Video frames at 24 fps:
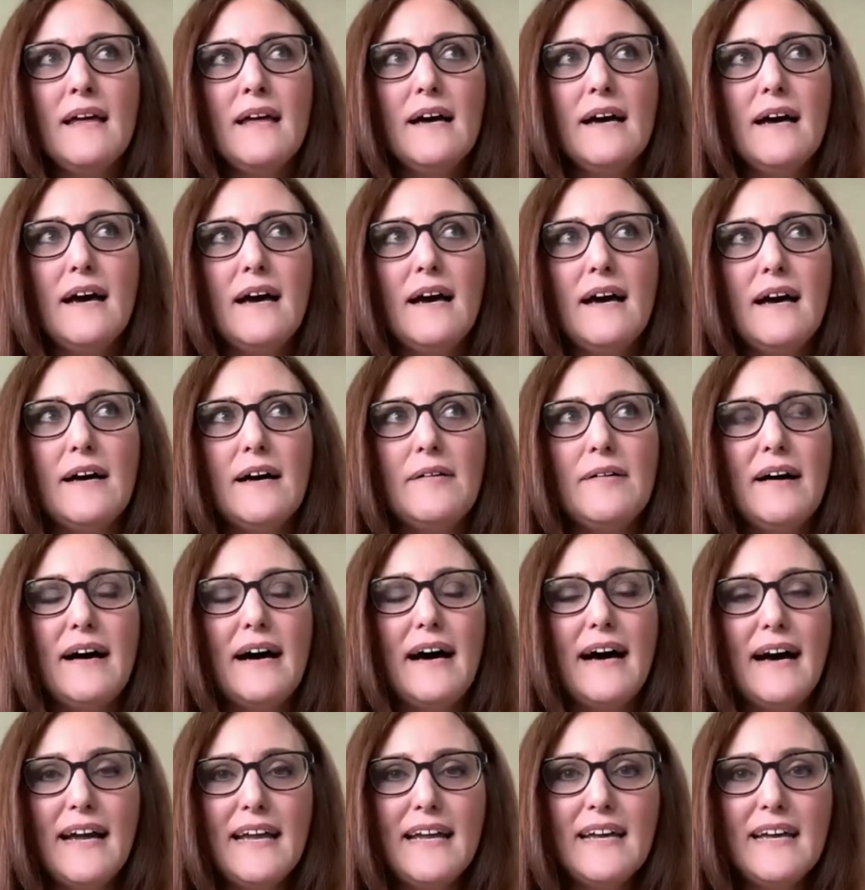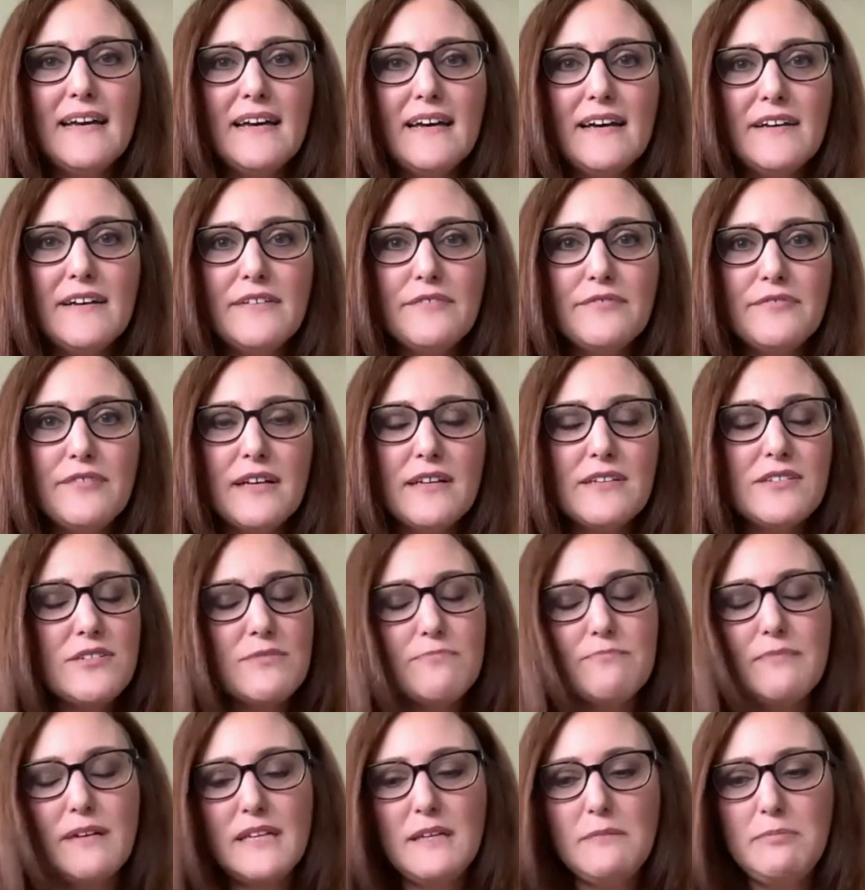I have, as
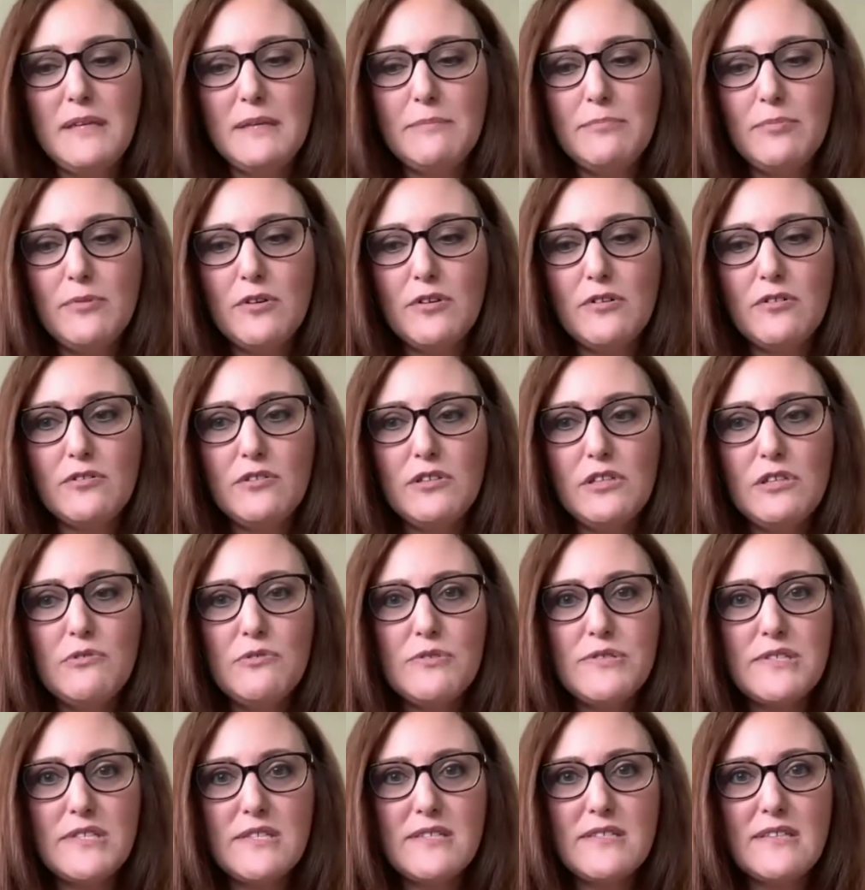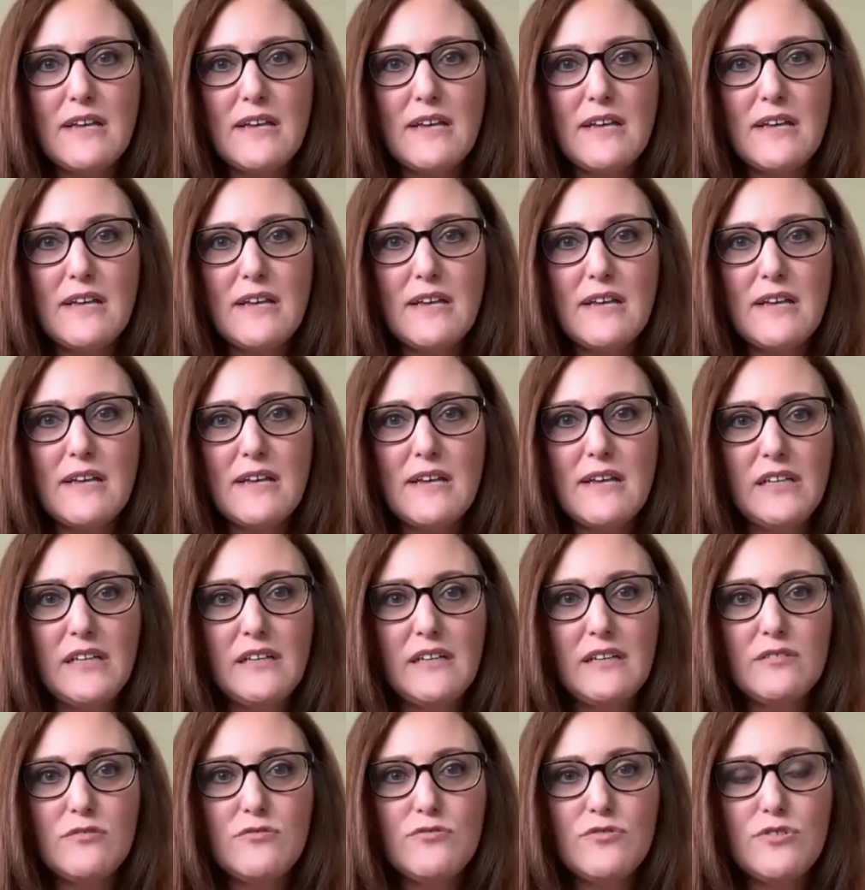many people, used this
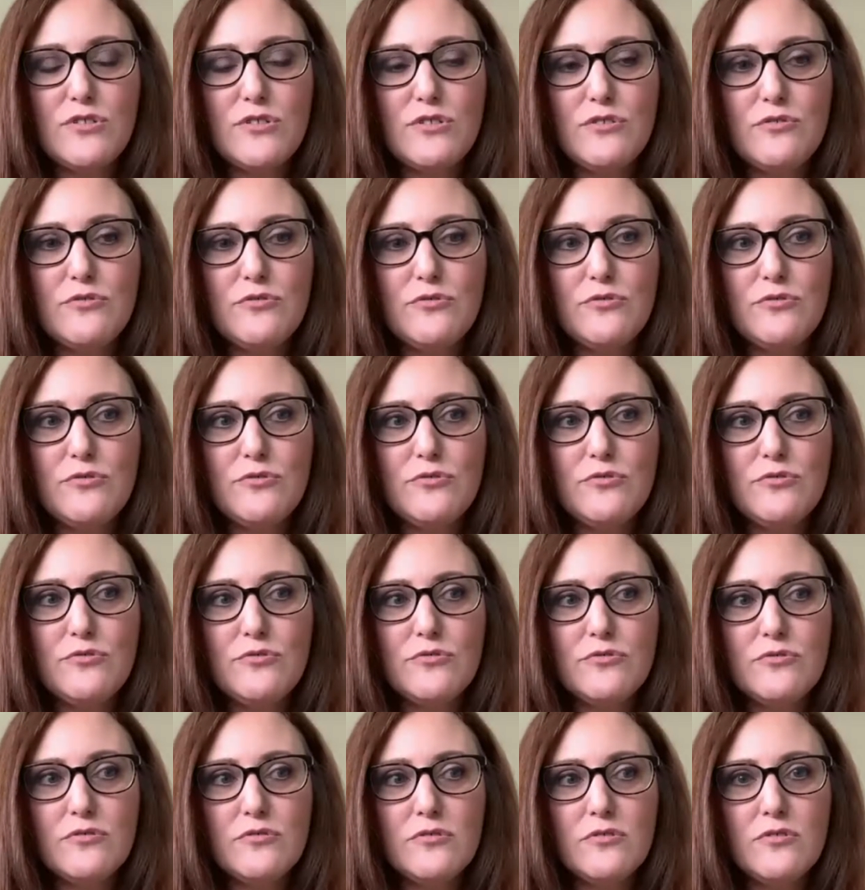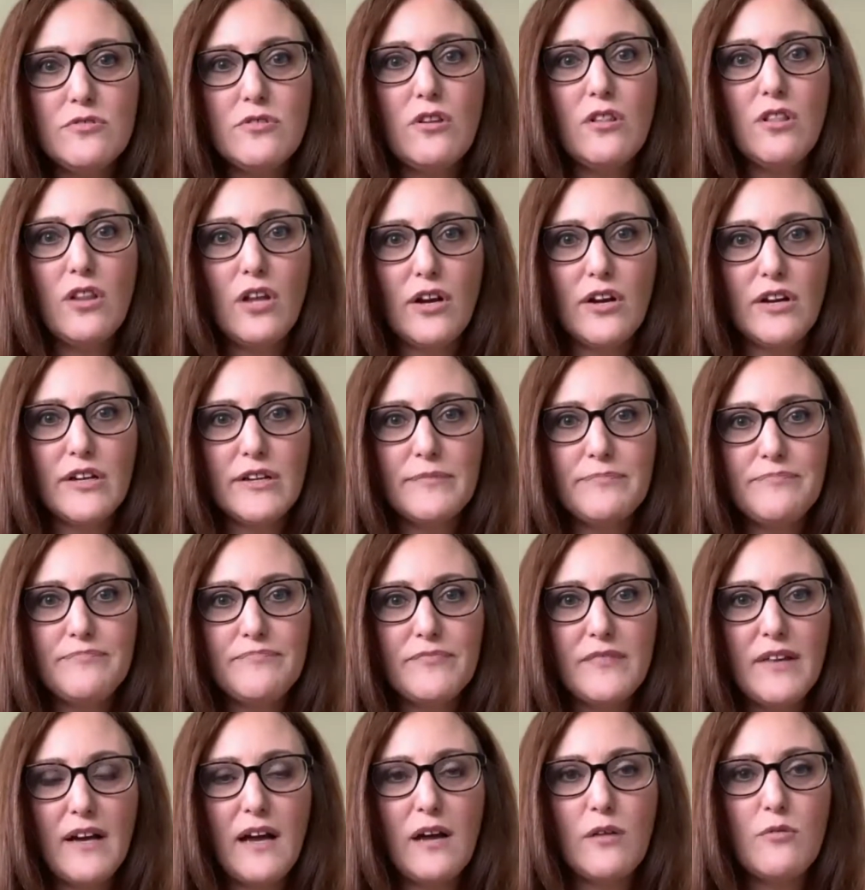opportunity to learn.
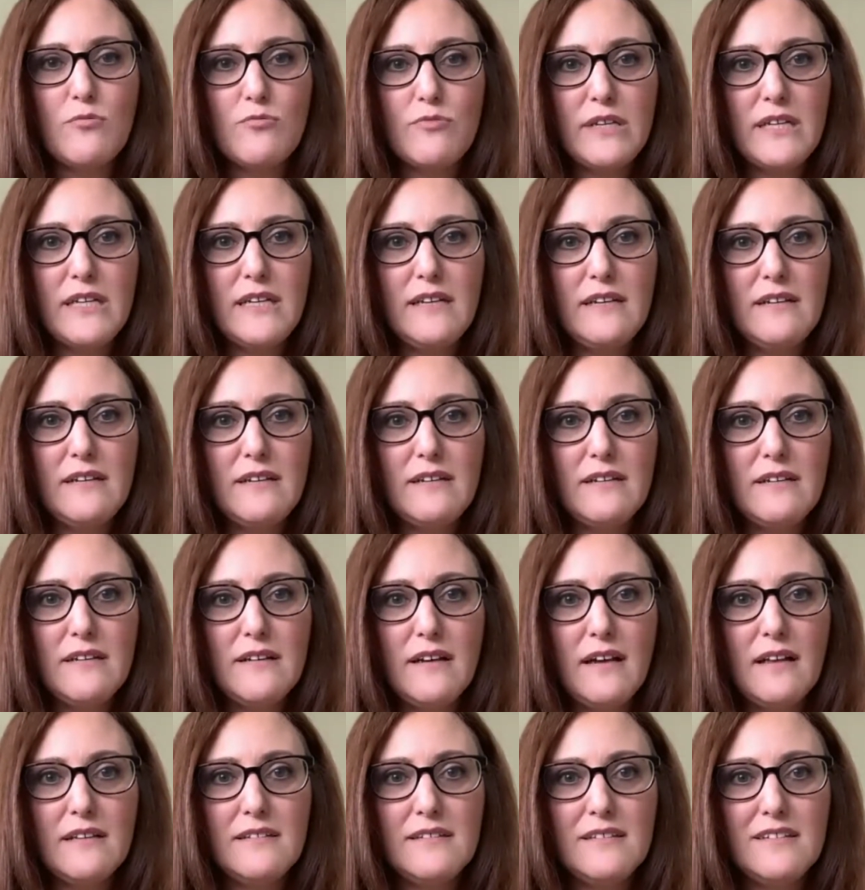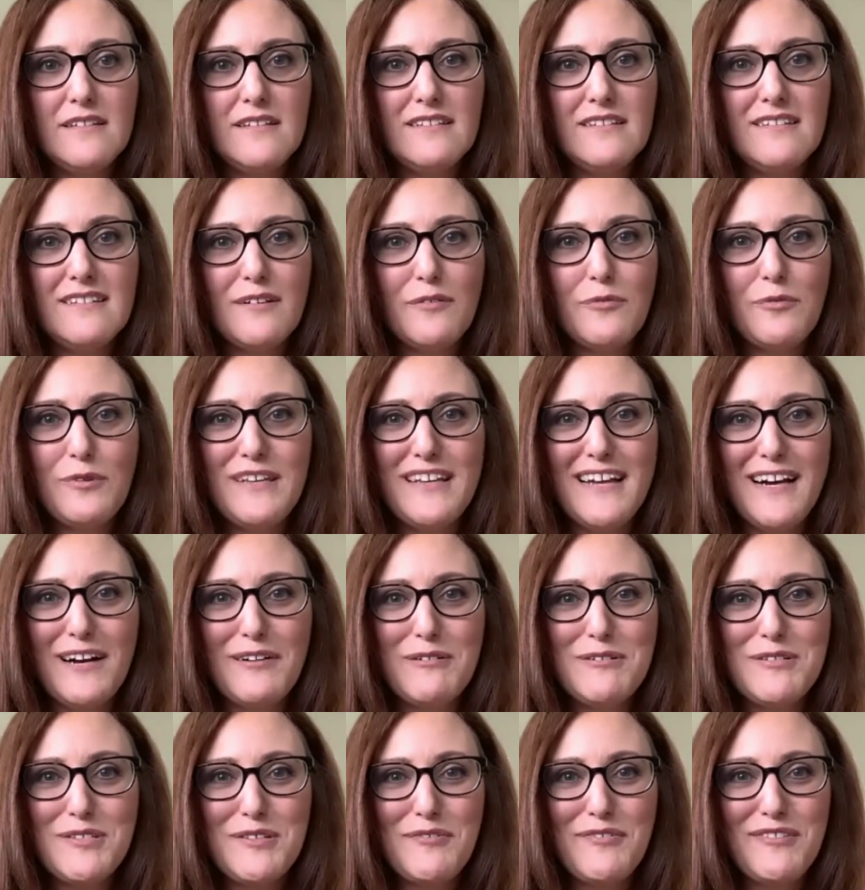I read until the wee
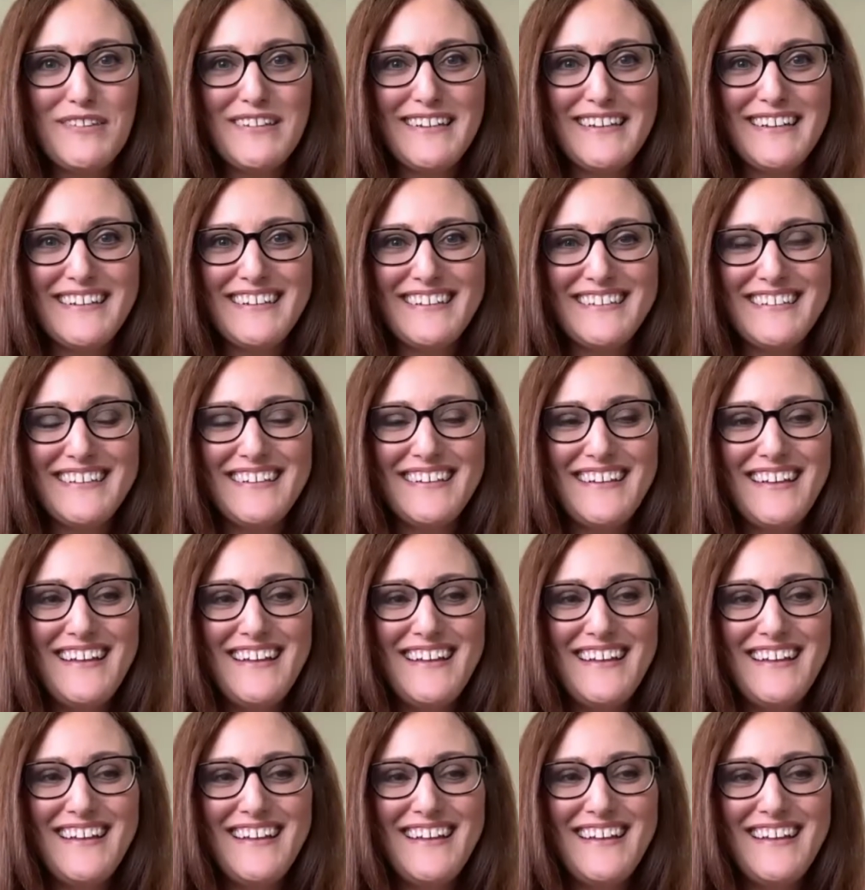hours of the night.